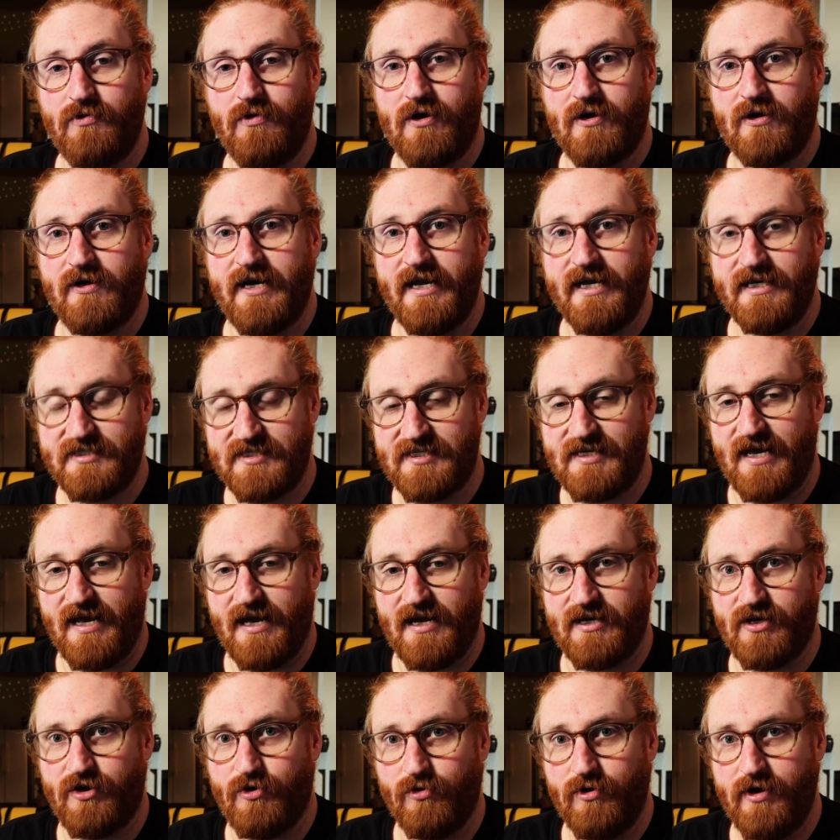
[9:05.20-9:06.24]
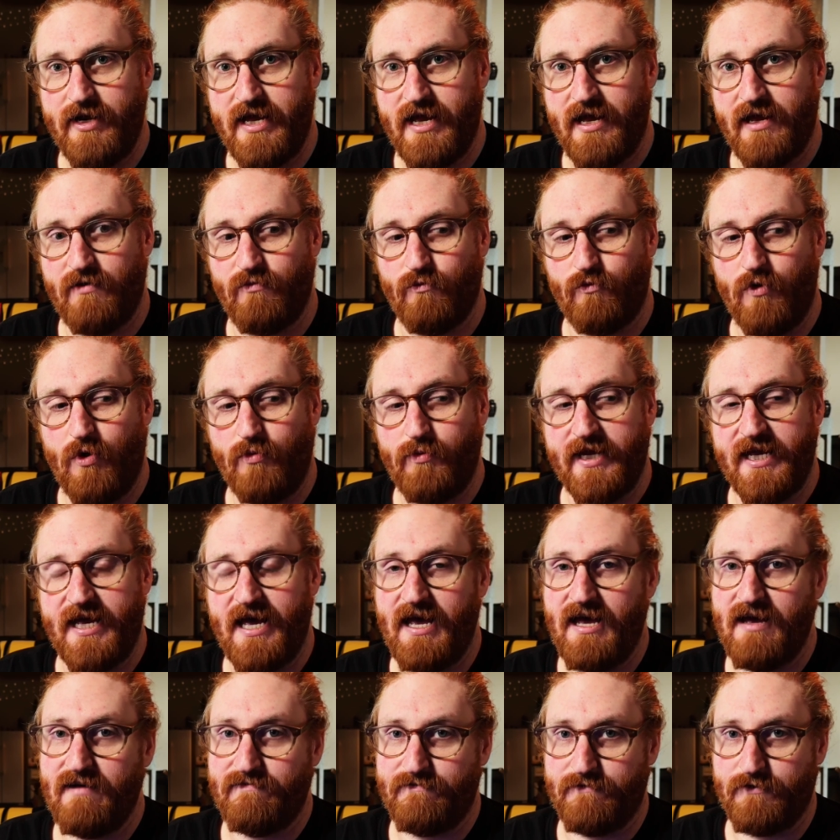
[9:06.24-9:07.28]
our next category, and what we
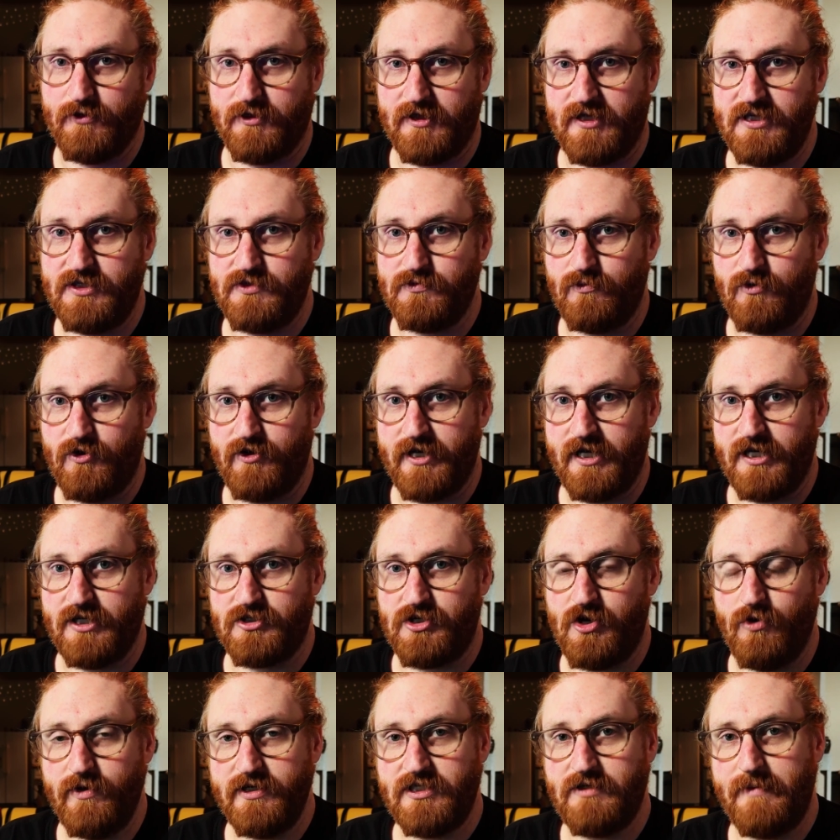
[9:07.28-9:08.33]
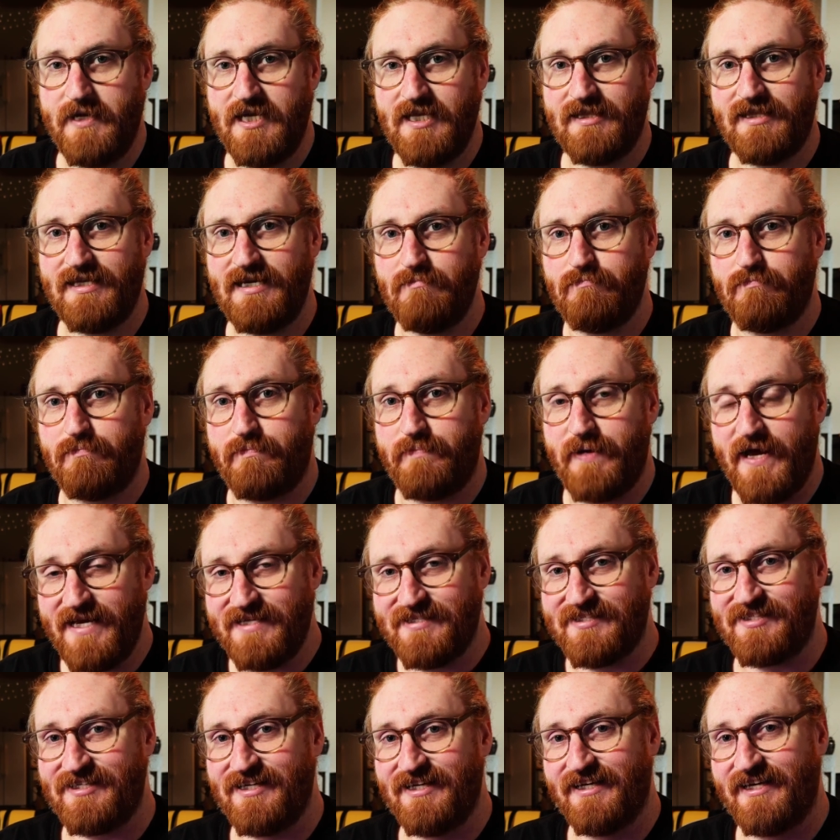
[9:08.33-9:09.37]
have for this one is going to be the
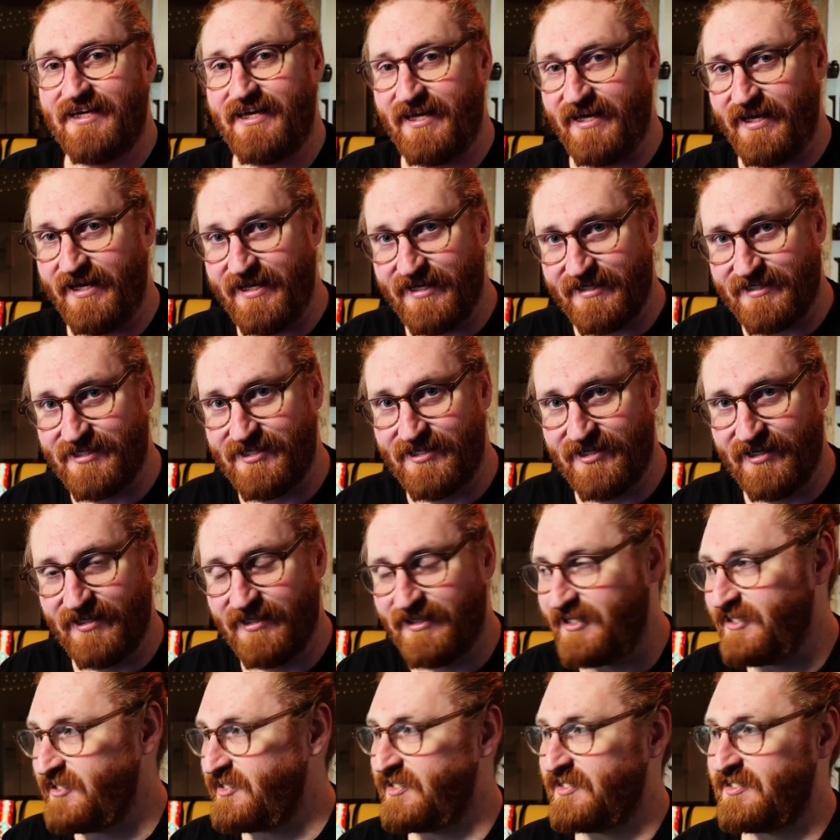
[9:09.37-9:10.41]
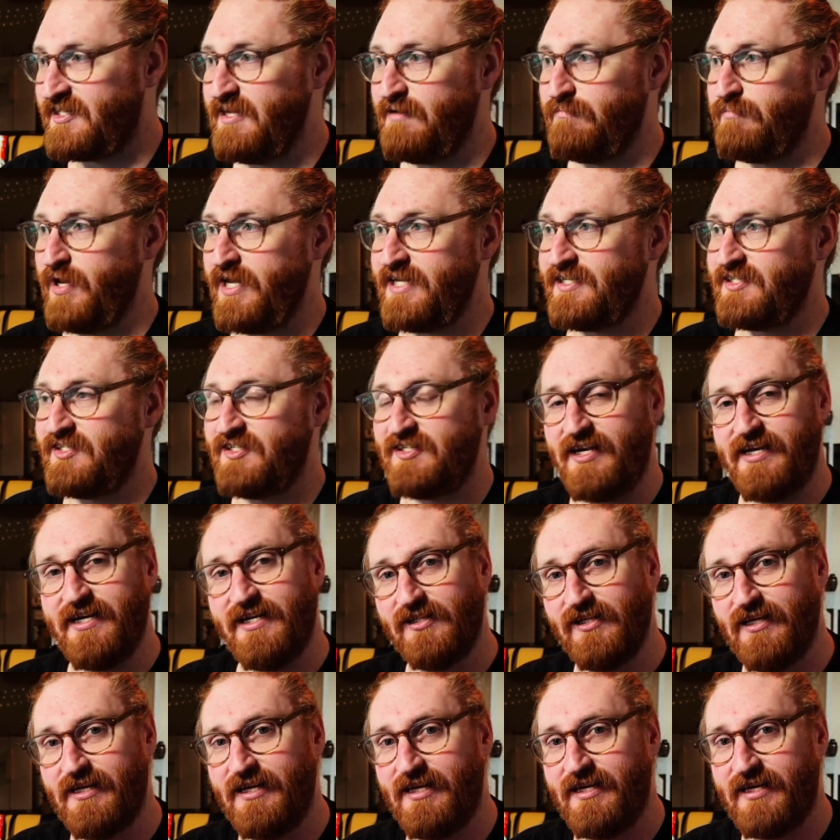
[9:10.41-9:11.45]
best kit. This is the best
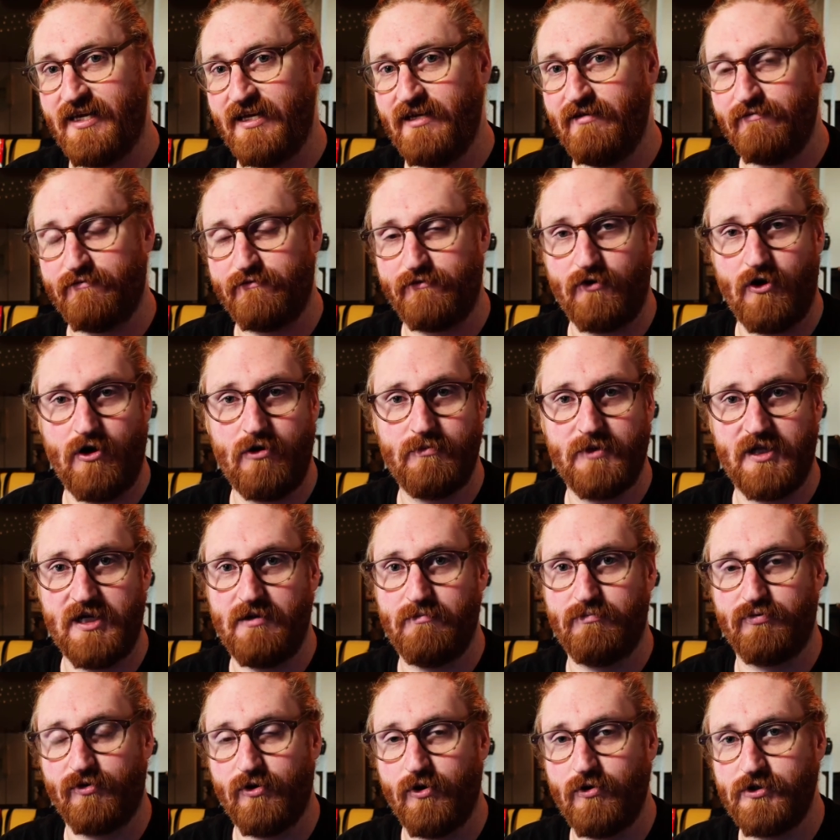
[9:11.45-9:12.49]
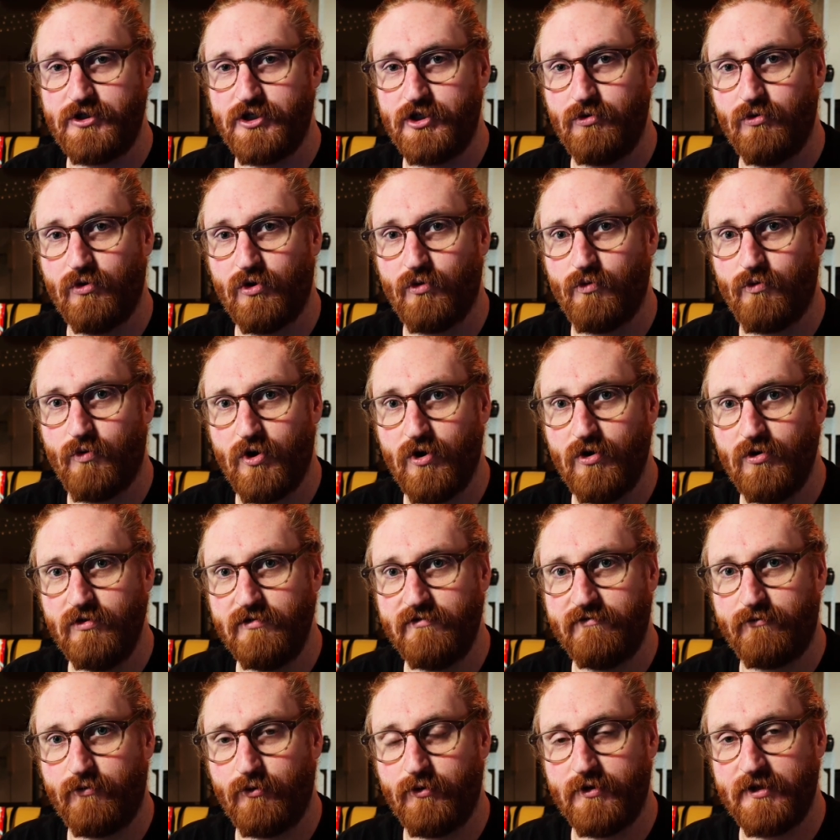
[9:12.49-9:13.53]
cycling kit from the Pro Tour world
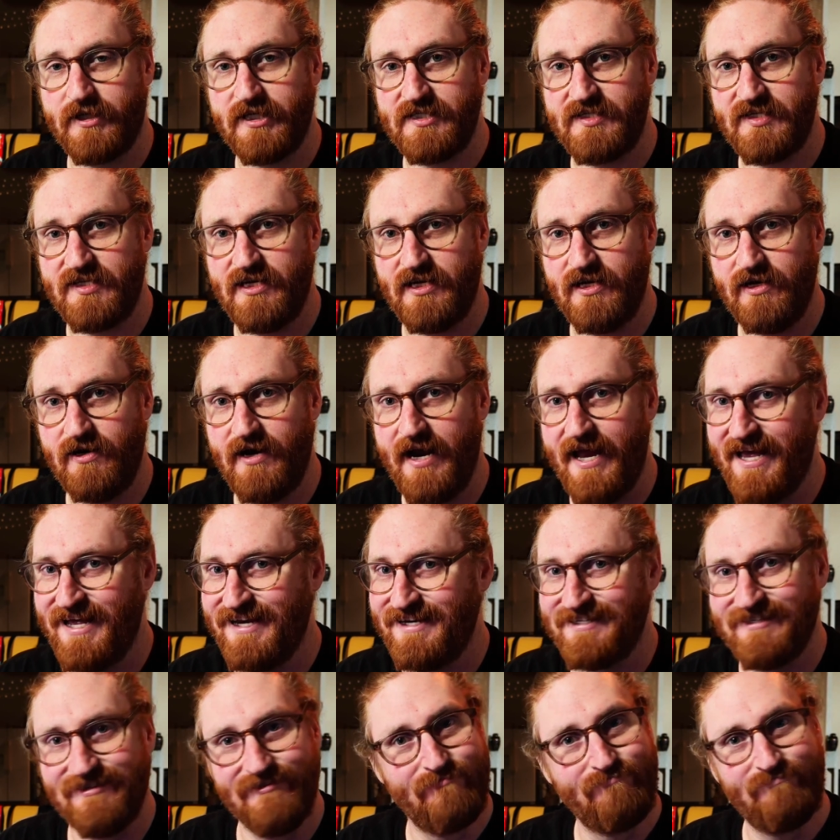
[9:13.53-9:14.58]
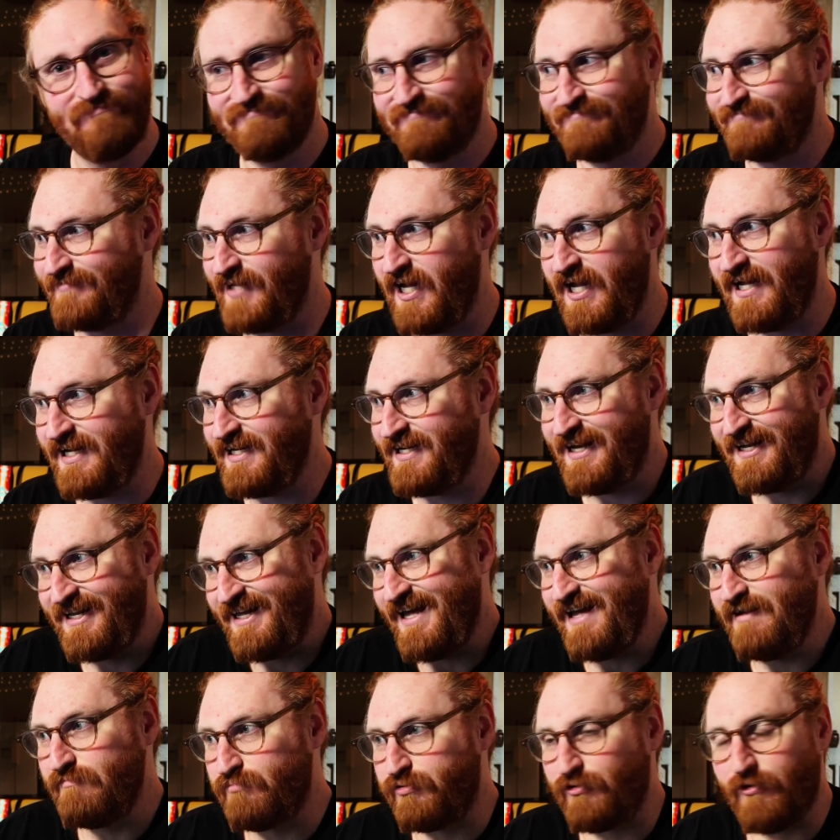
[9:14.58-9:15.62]
for this year, and
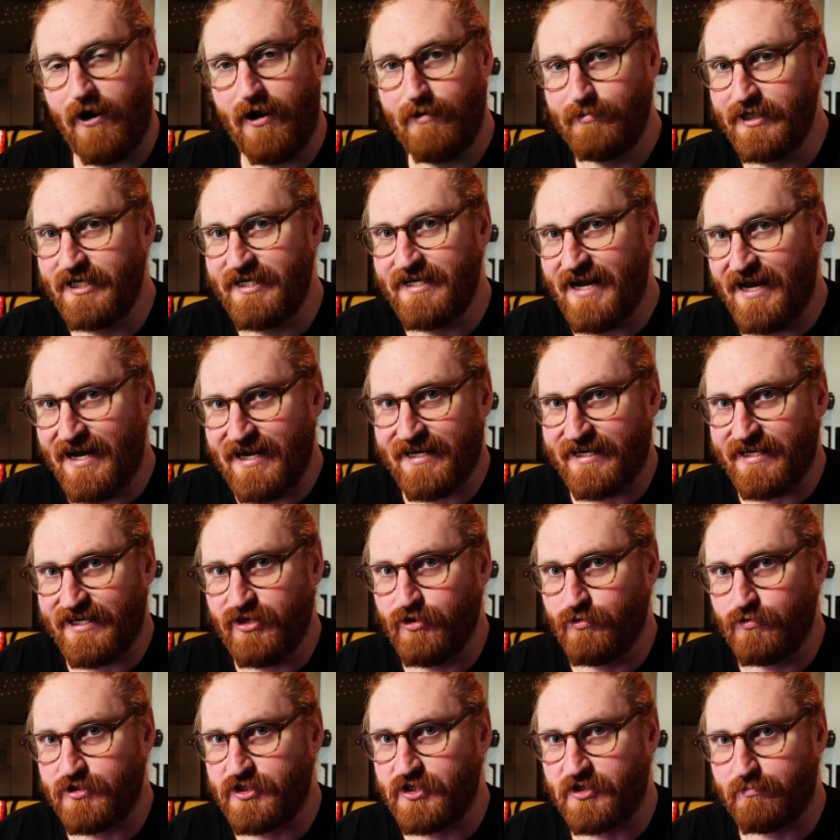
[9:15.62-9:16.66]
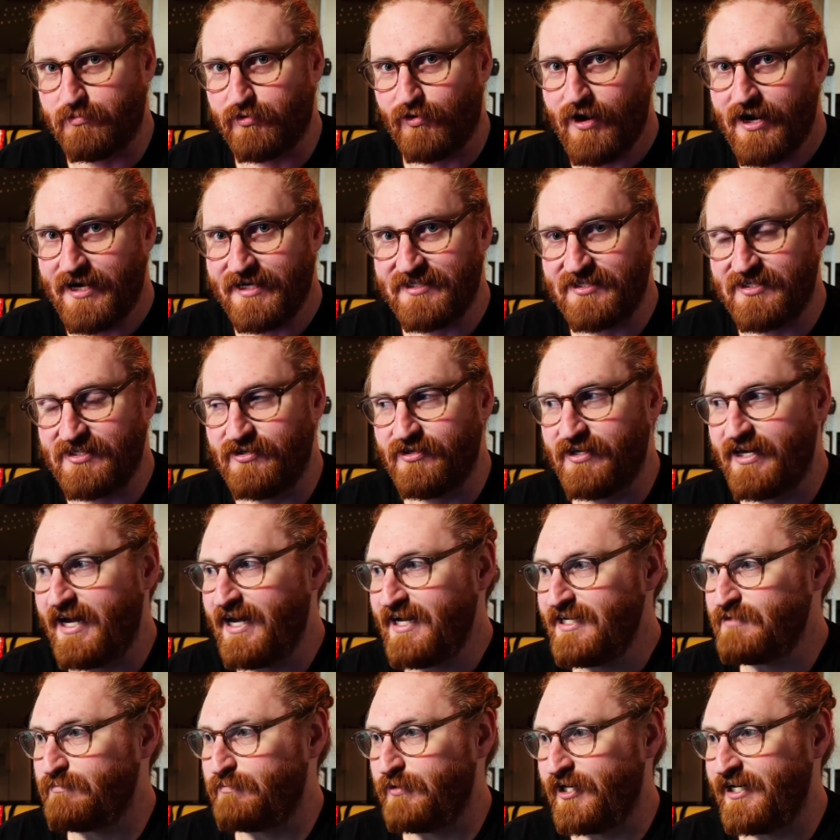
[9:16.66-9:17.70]
again, probably not a huge surprise to you
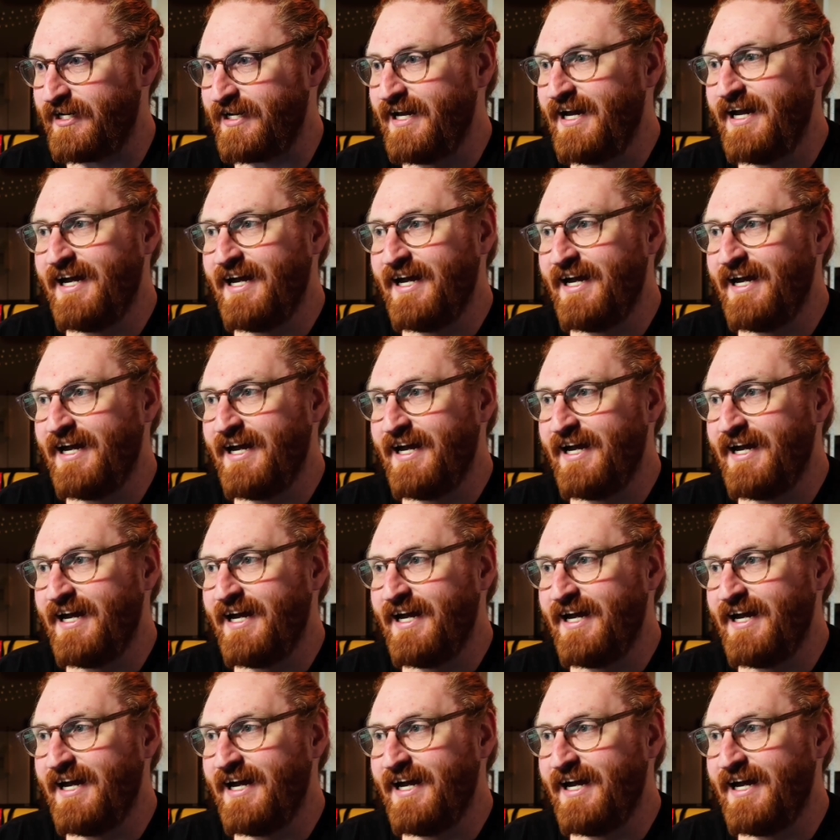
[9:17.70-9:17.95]
guys, but